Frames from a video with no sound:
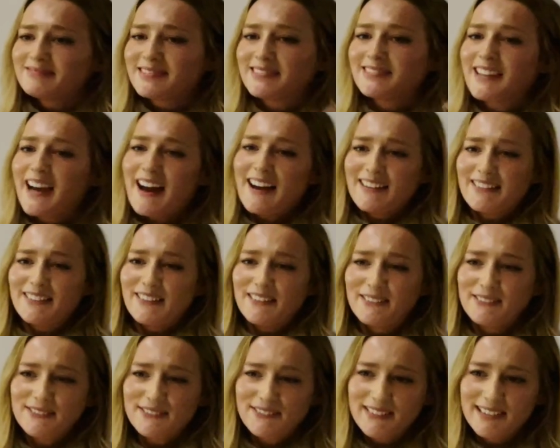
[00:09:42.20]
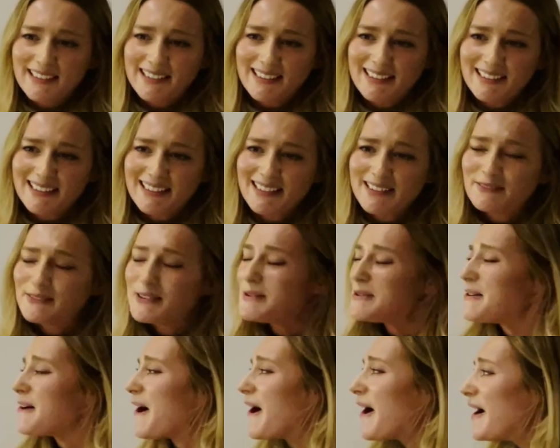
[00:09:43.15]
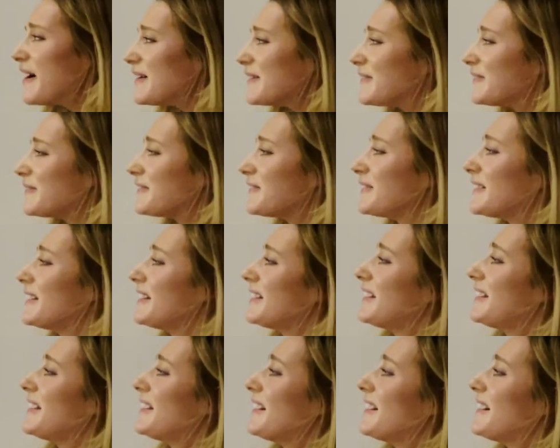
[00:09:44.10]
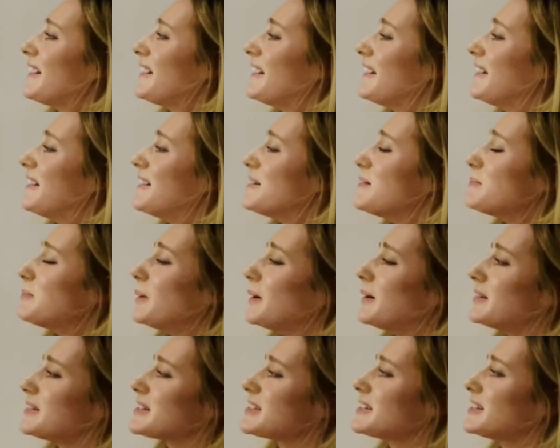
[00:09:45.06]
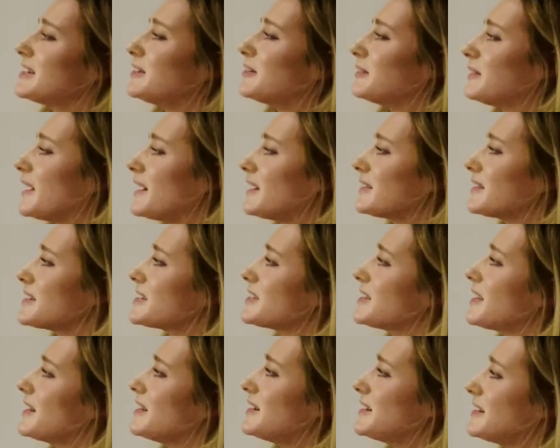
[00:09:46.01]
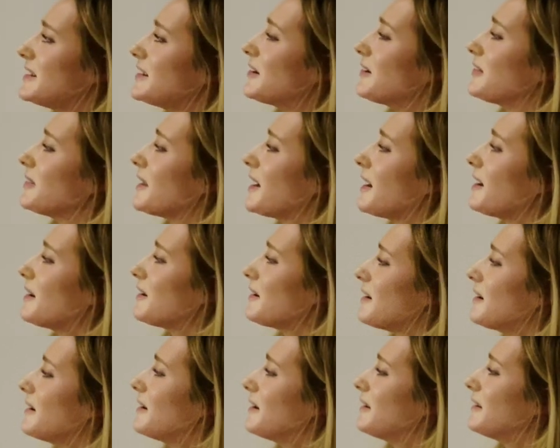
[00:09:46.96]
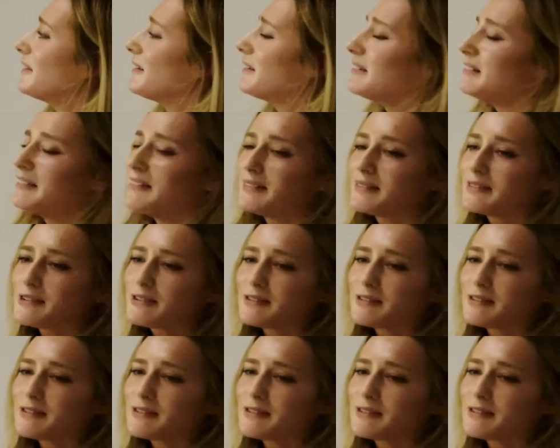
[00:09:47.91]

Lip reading: Kind of. We were off, but, you know, like this lady on that little